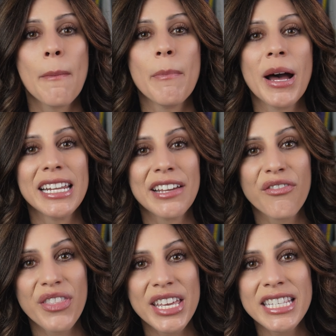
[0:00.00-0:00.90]
But if
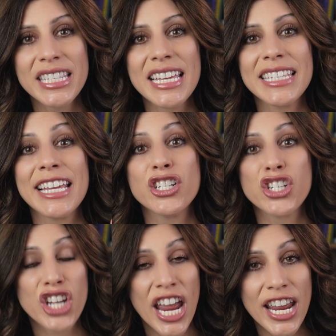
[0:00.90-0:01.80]
this is a
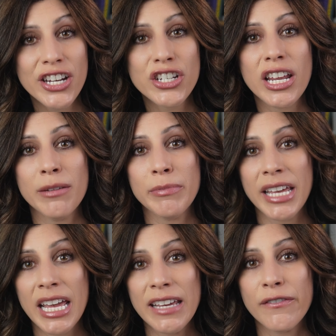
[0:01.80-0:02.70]
change in
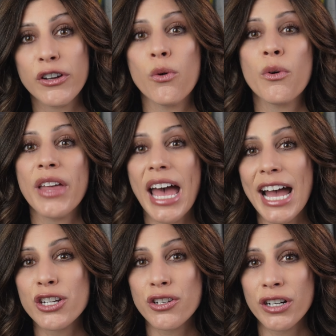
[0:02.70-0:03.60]
behavior or the
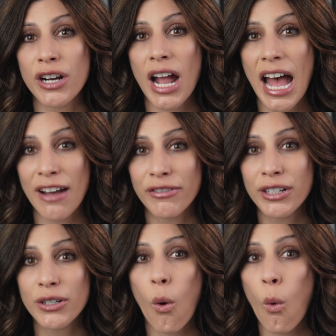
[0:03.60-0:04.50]
extra
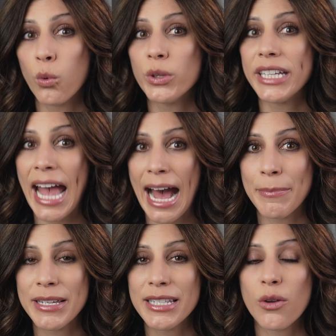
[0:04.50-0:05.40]
effort only
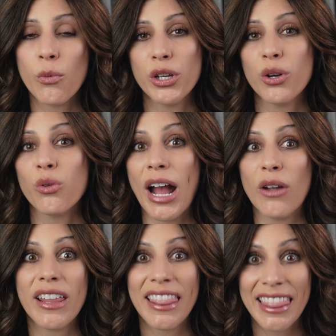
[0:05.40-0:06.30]
happens when you're
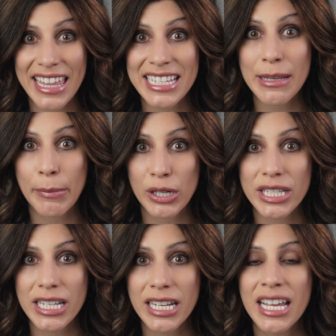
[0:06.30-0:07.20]
around this
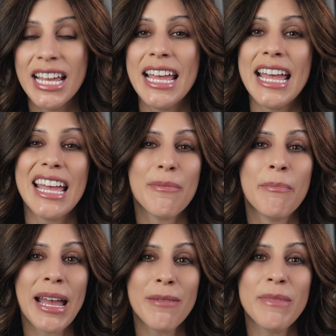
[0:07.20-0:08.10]
person, it
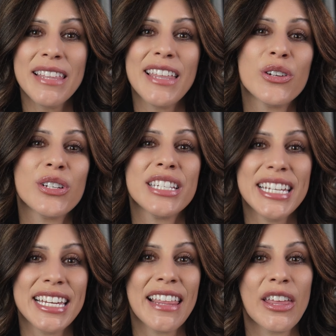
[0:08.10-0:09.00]
might mean
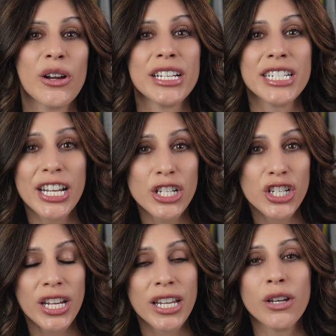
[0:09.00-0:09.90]
seeking their
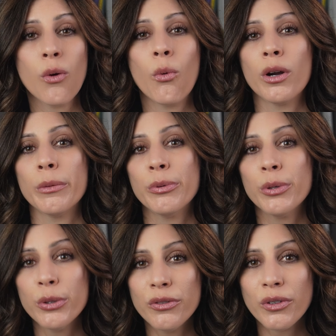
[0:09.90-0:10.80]
attention or
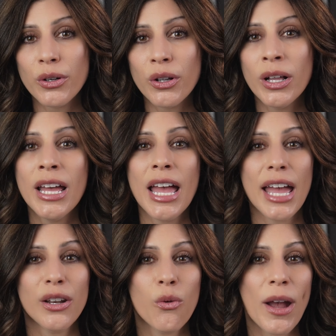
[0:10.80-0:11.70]
approval
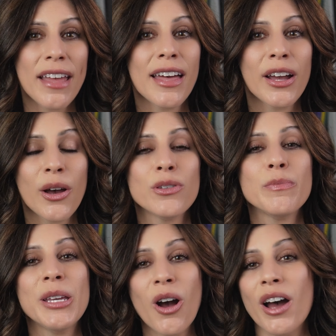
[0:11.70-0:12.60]
in a way that goes
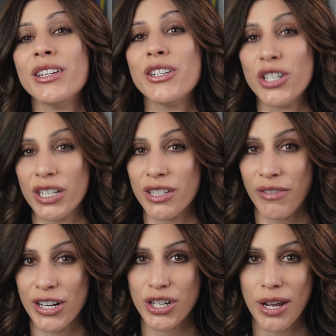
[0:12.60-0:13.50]
beyond just
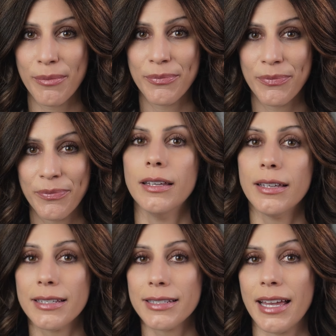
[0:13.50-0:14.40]
friendship.
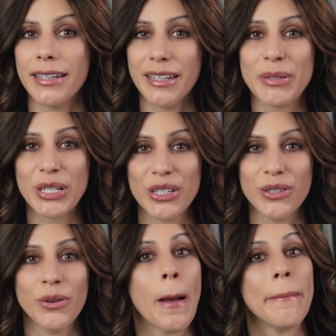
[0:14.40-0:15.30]
Sign number
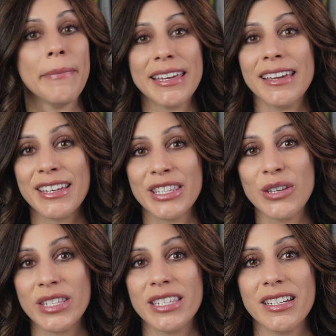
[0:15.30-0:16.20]
2, making
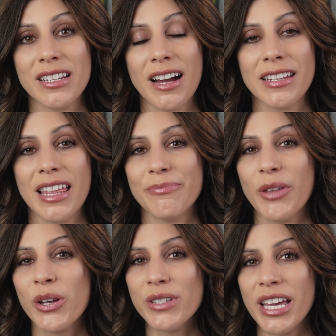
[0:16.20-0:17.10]
excuses to talk to them.
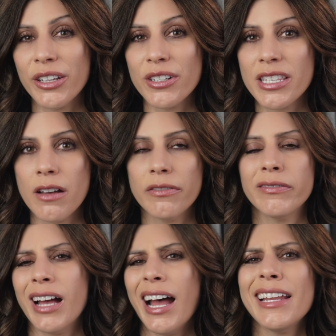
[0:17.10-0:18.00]
Are you telling yourself,
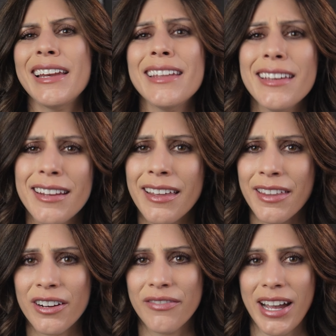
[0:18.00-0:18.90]
I need
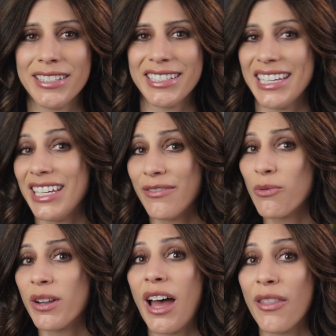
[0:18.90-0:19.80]
their advice,
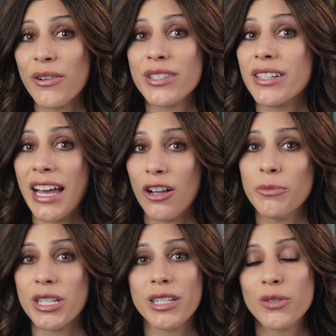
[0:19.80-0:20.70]
even when others could help
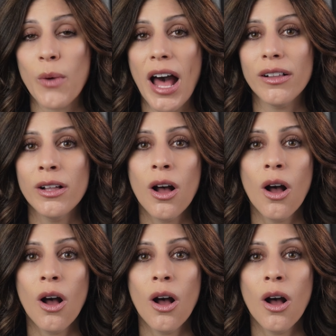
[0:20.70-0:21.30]
just as well?